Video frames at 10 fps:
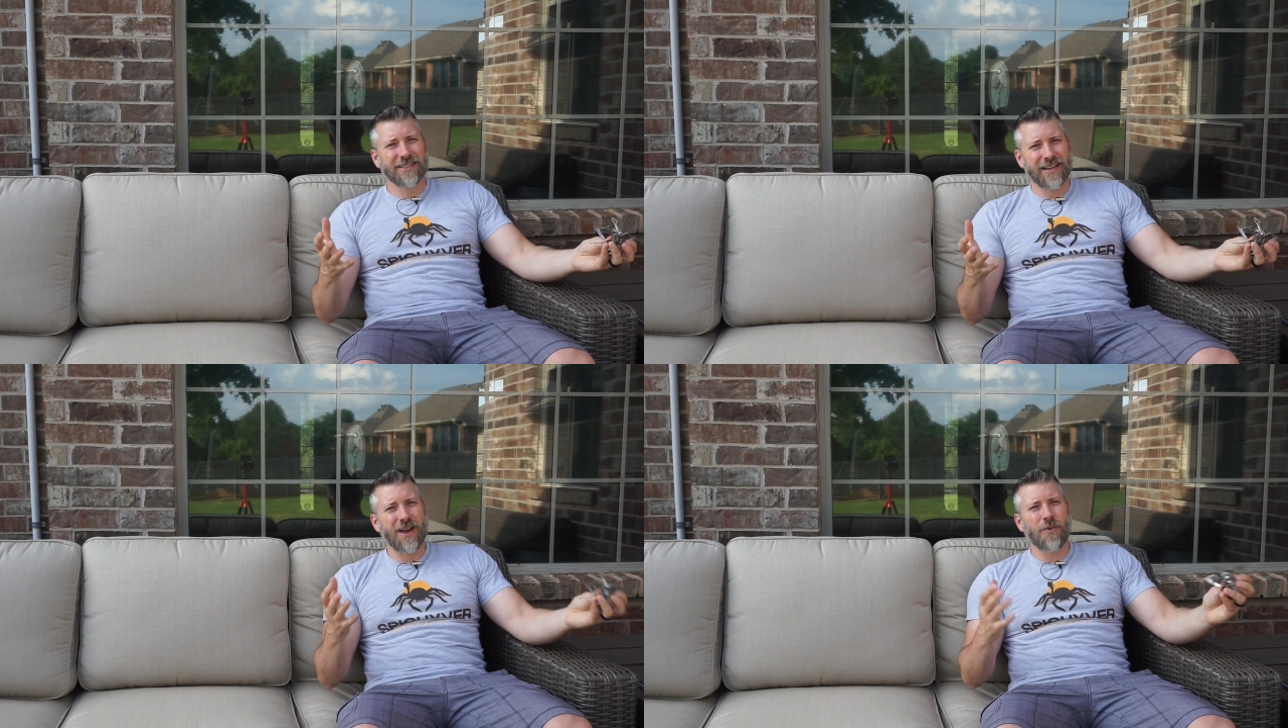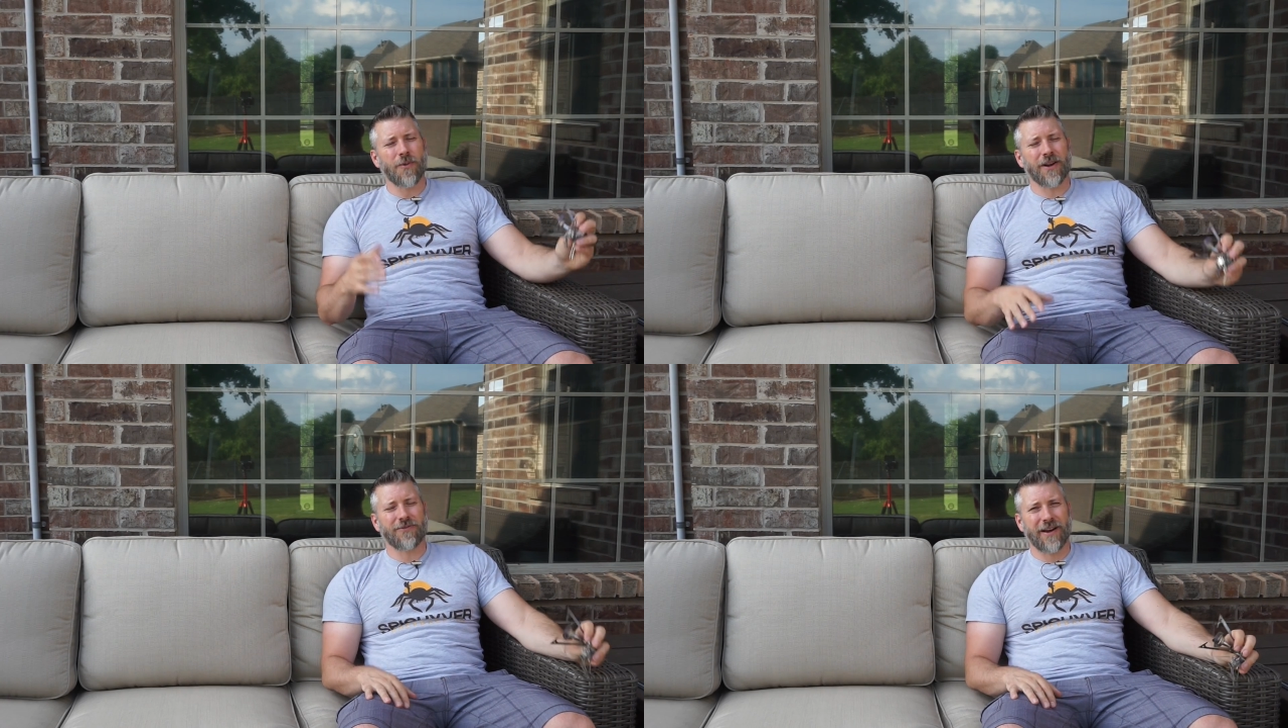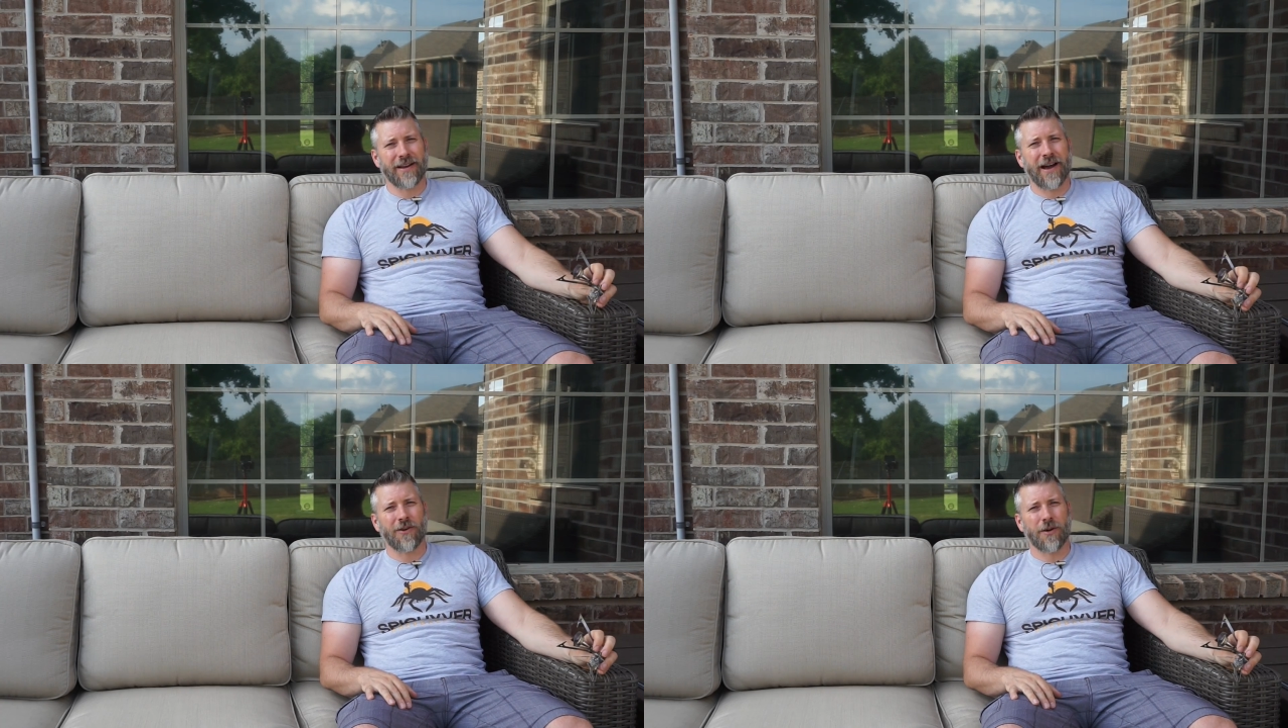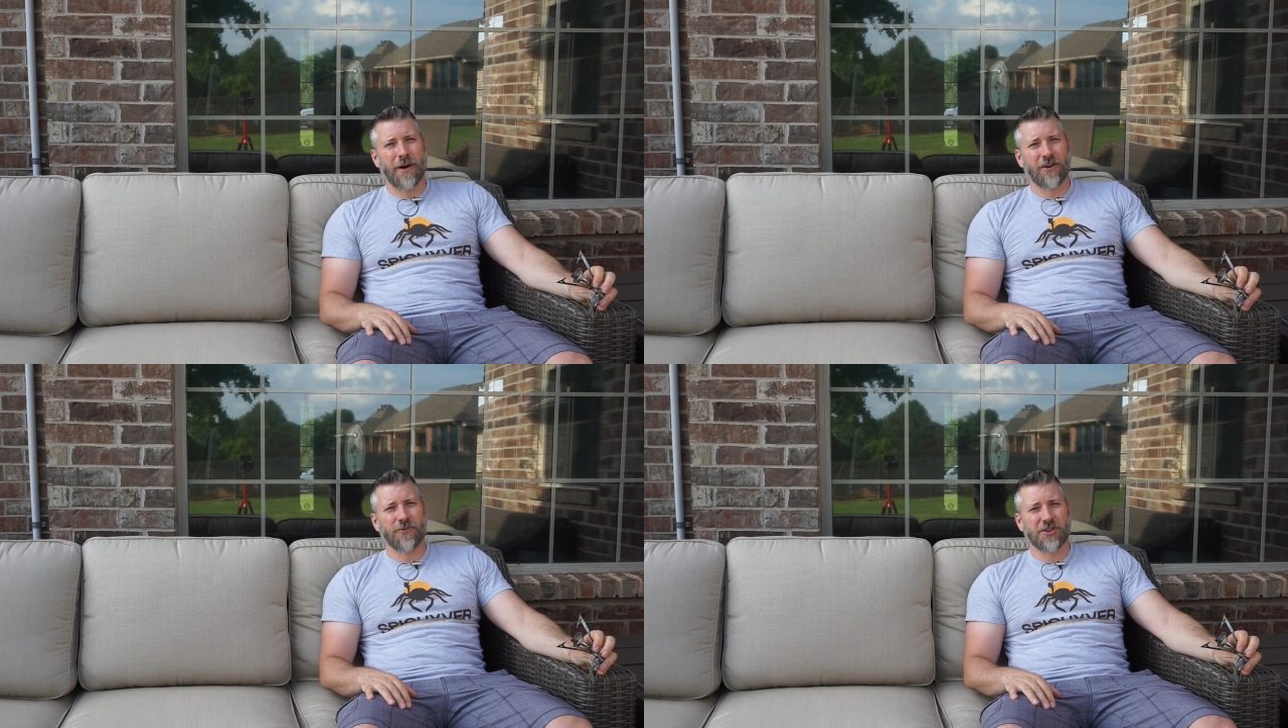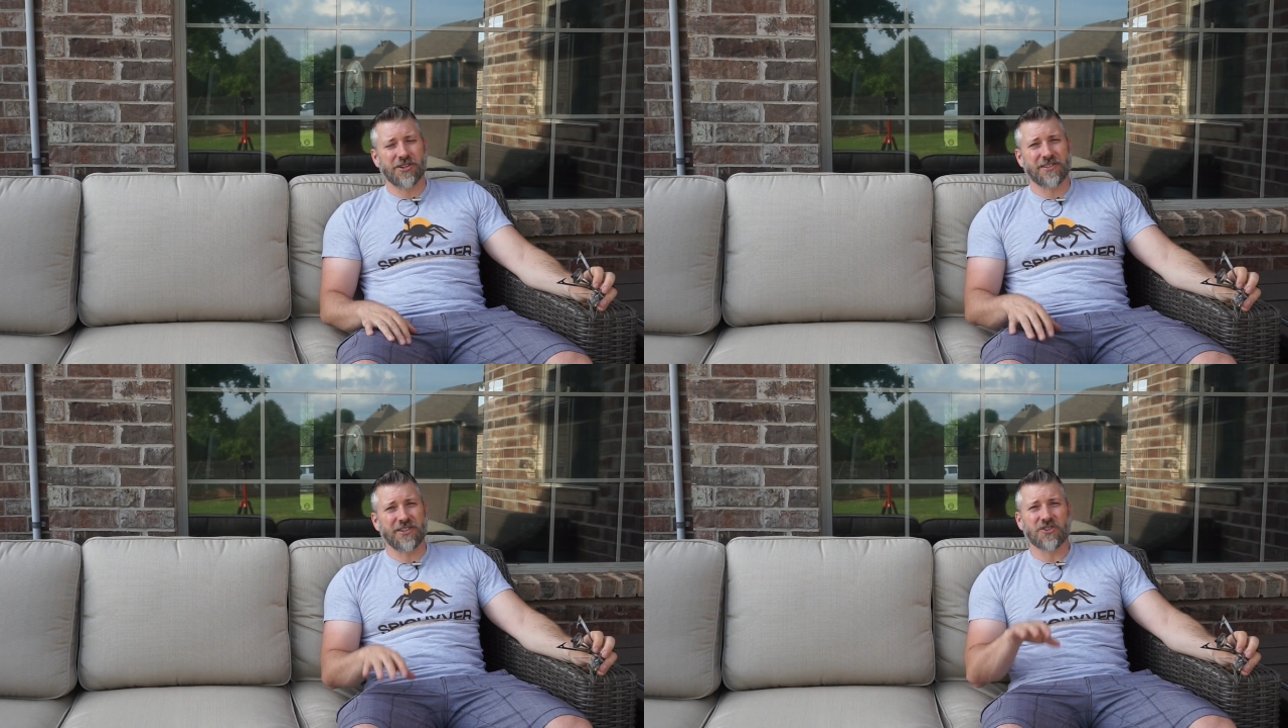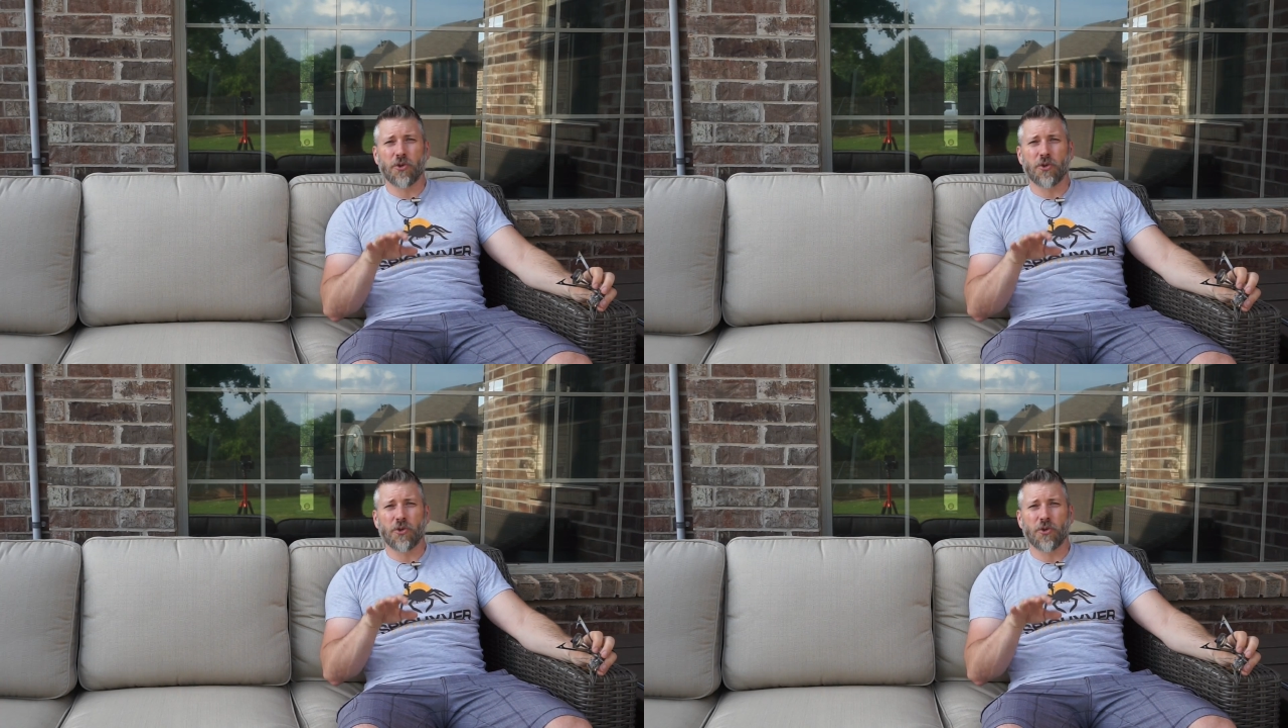today we want to find out about efficiency.